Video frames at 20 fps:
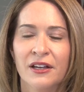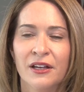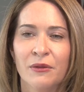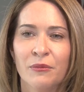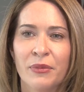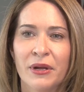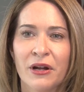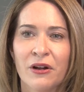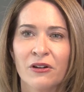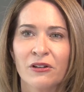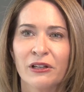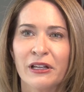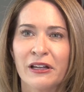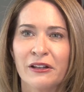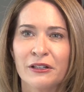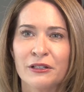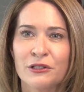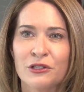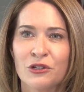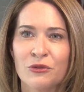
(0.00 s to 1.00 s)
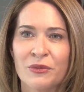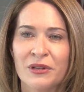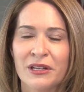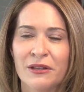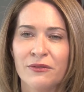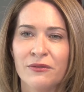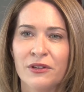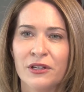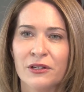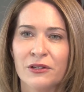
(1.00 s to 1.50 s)
unparalleled in so
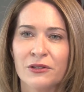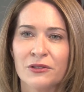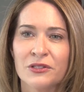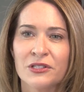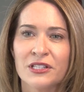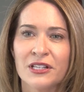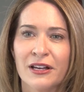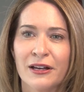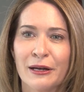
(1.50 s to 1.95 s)
many fields.